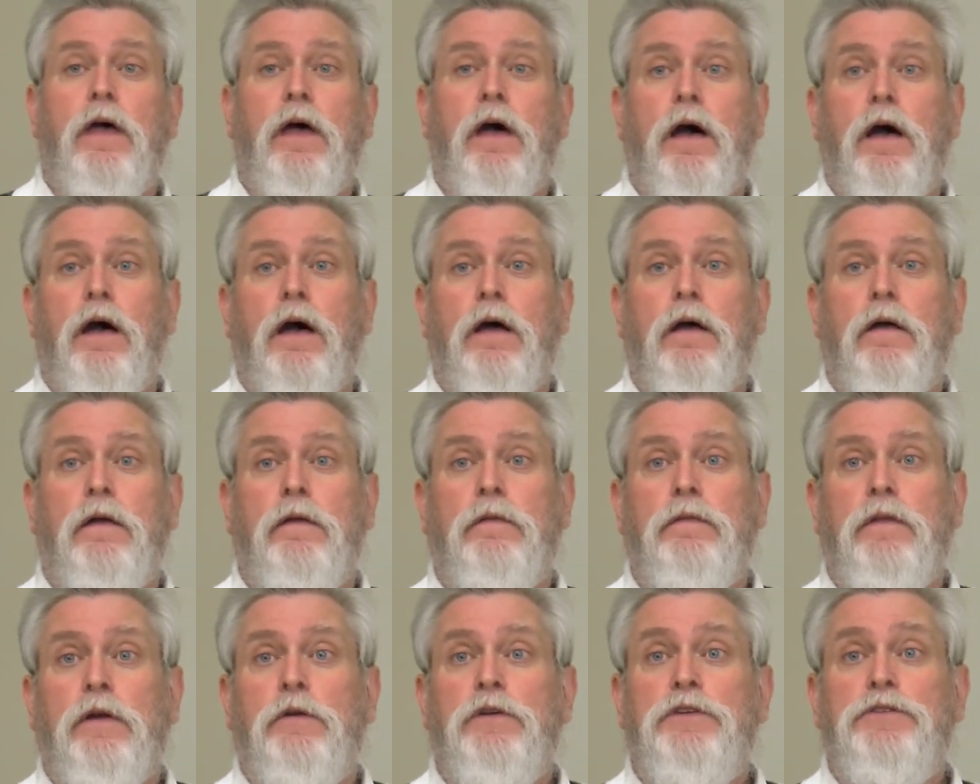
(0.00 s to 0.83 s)
uh,
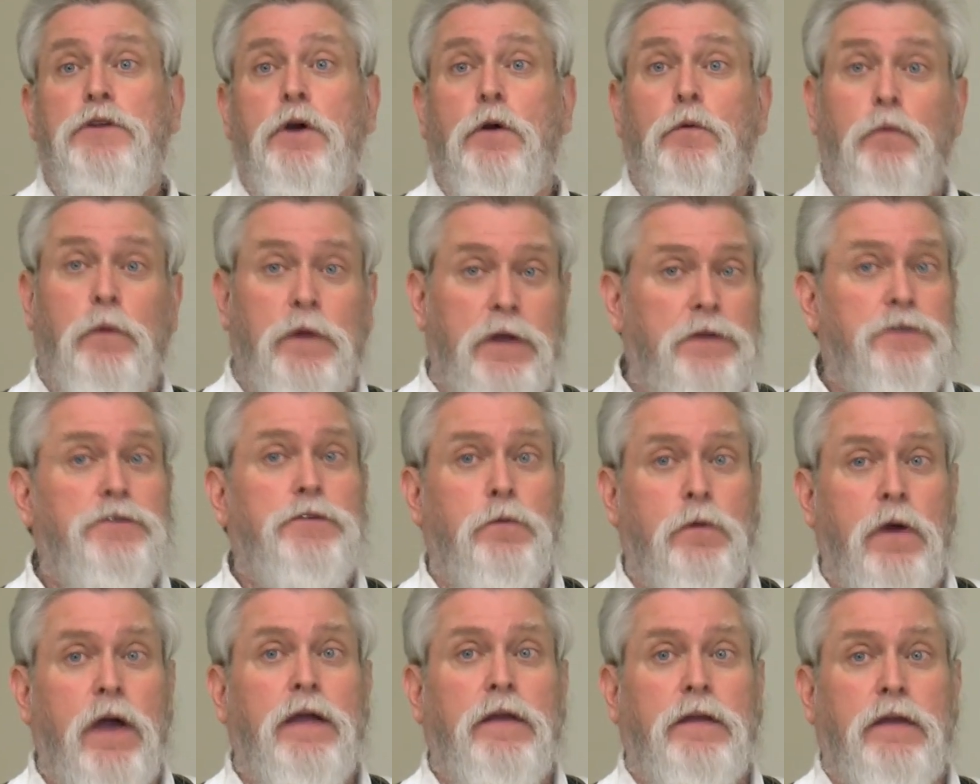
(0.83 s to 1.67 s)
there is no risk
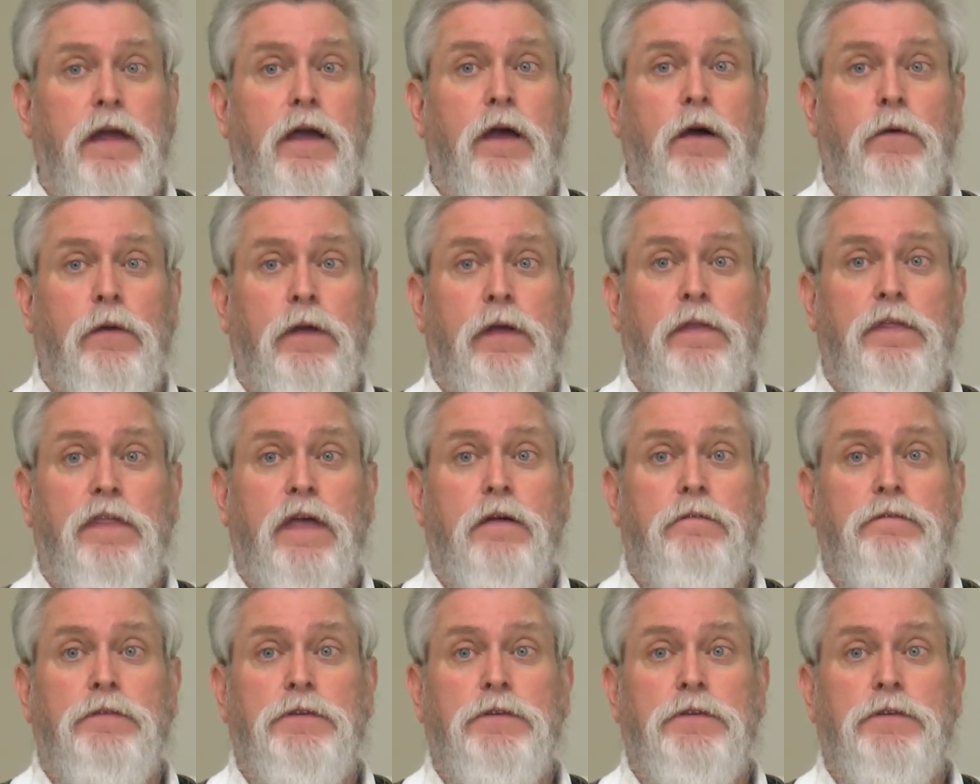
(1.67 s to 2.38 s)
right now at that